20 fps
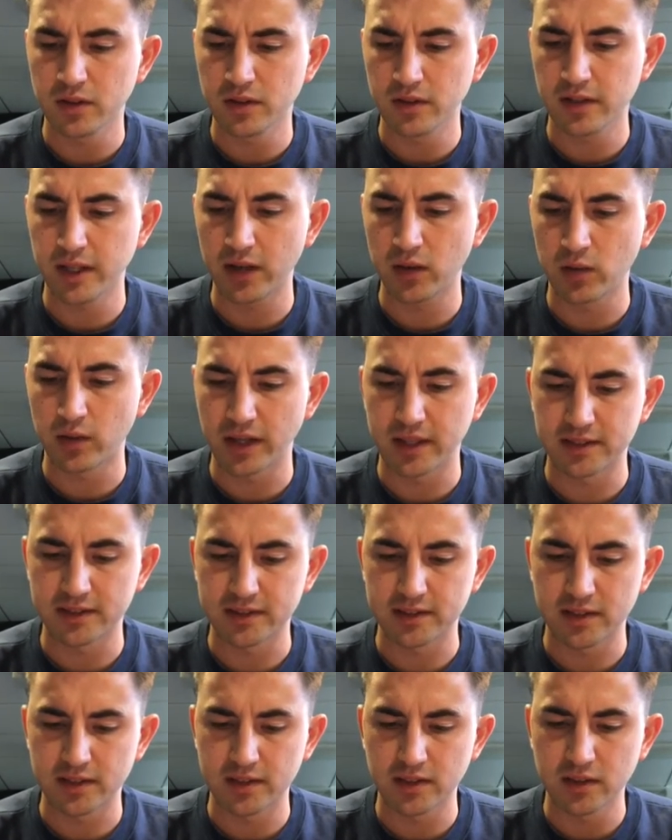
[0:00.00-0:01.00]
they all
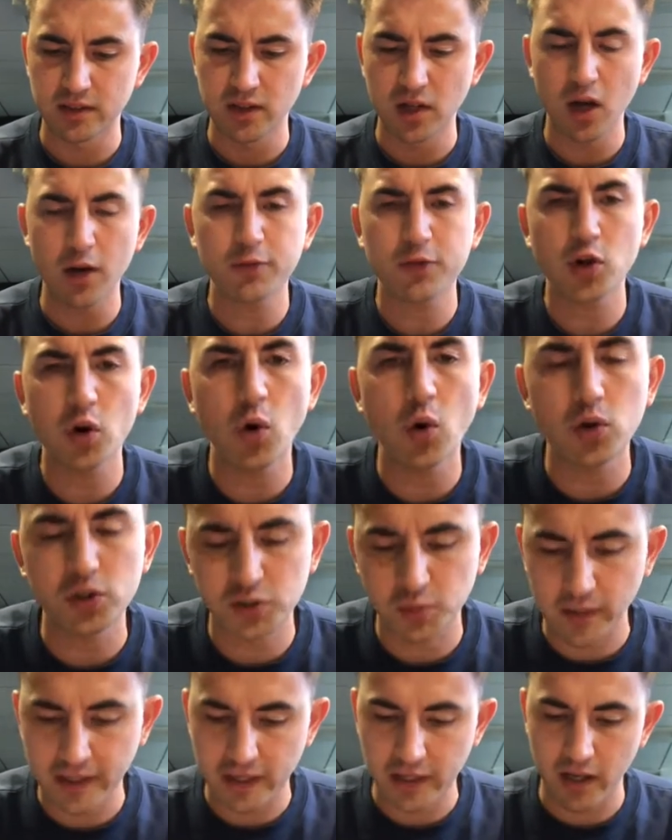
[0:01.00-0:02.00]
answered. "Of course
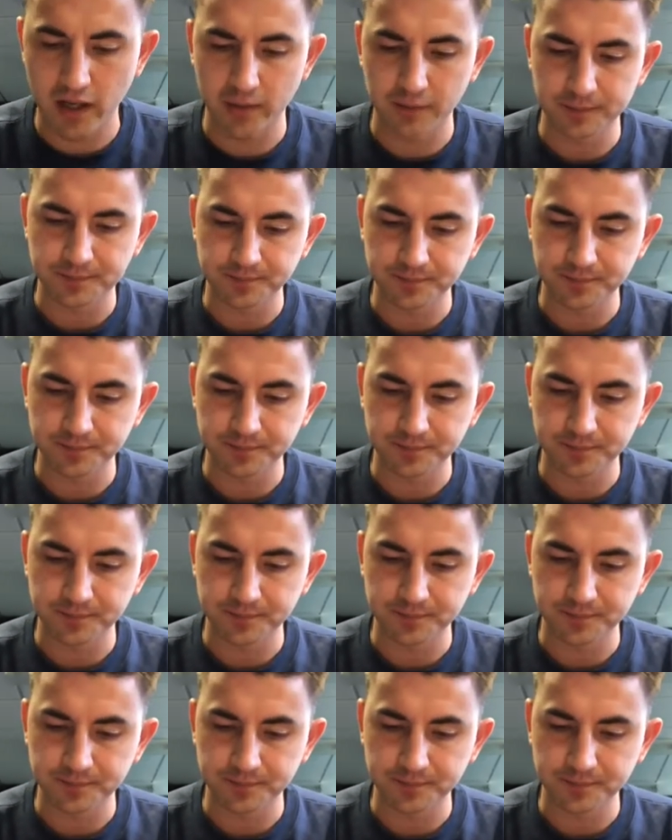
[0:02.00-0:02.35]
we know."